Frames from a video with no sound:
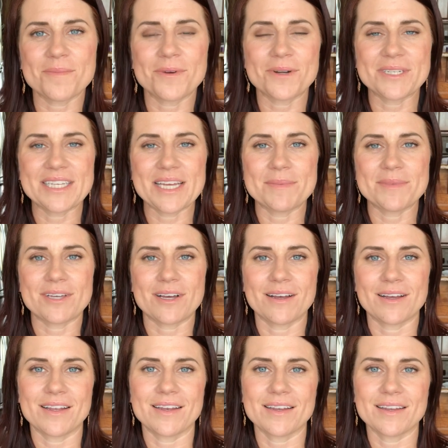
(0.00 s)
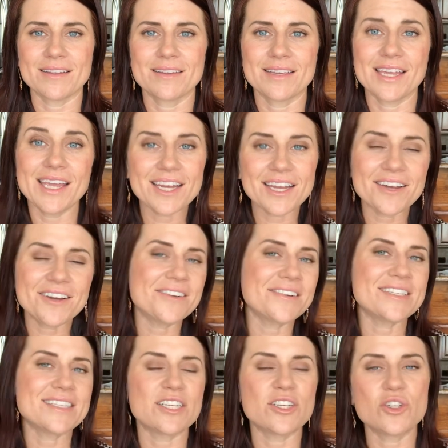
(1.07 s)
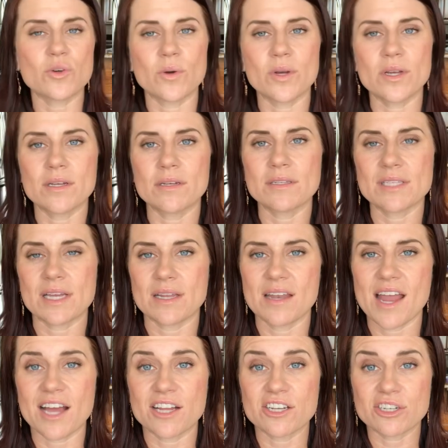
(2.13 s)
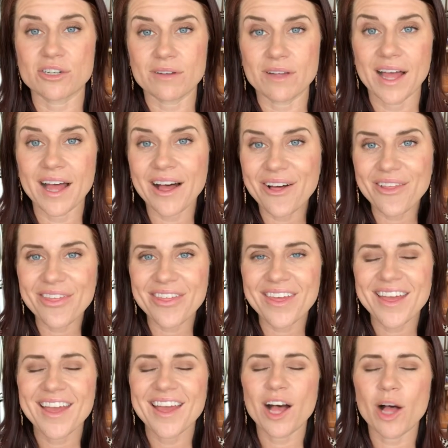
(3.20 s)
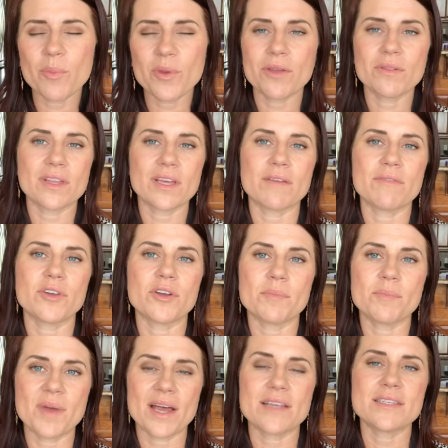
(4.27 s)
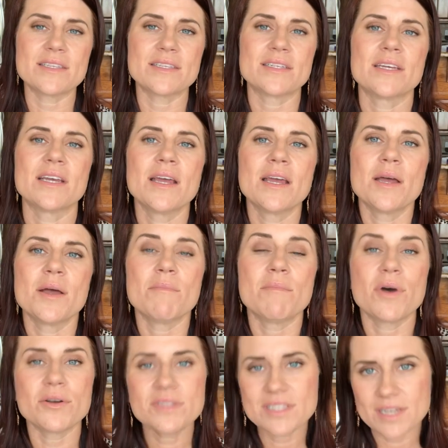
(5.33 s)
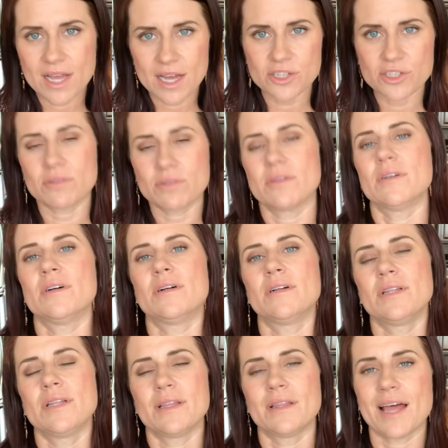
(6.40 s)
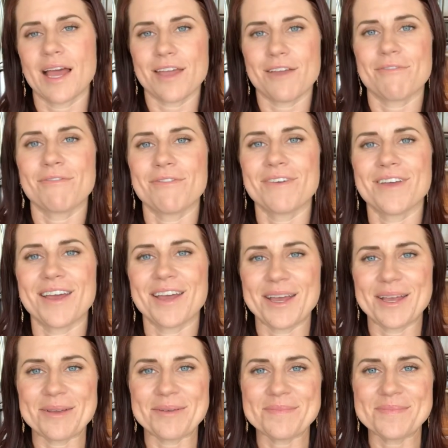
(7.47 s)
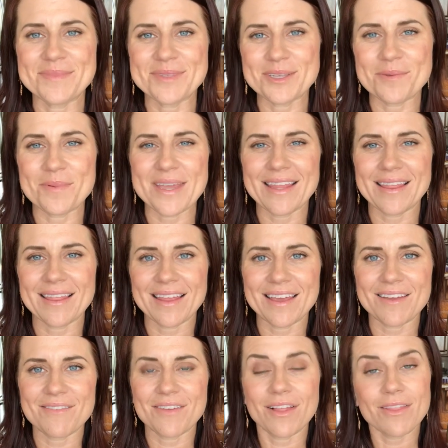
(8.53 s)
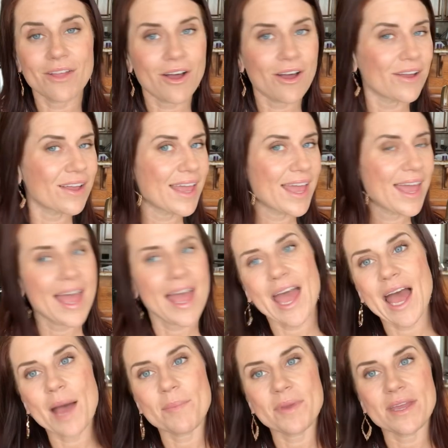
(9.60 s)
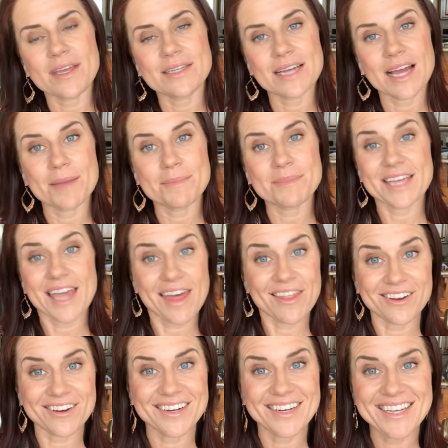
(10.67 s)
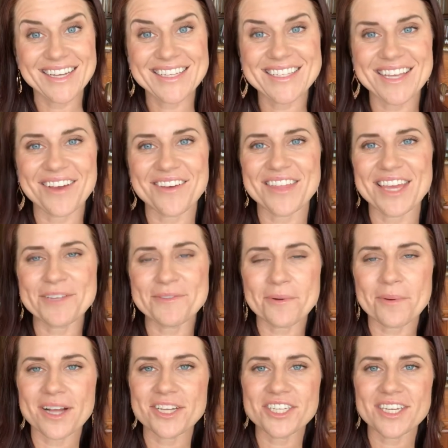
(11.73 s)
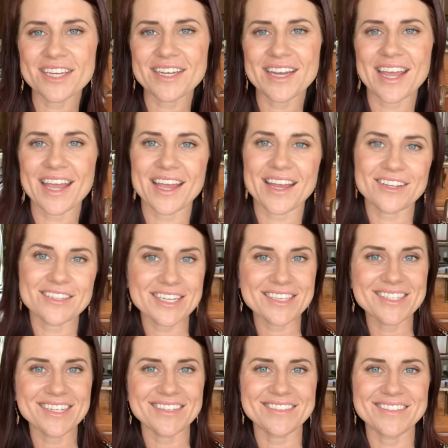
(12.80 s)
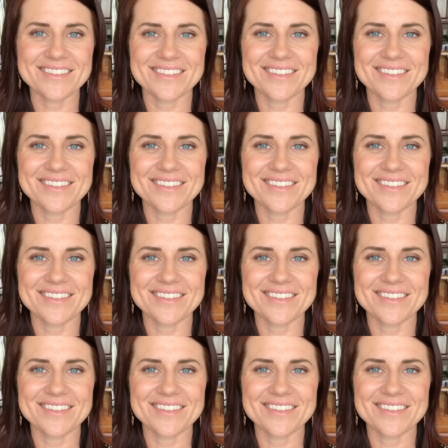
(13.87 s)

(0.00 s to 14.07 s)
more tips on keto, essential oils, and natural health, helping you live your best, most natural life, so we can live a long, happy time together. So thanks for watching, and I'll see you soon.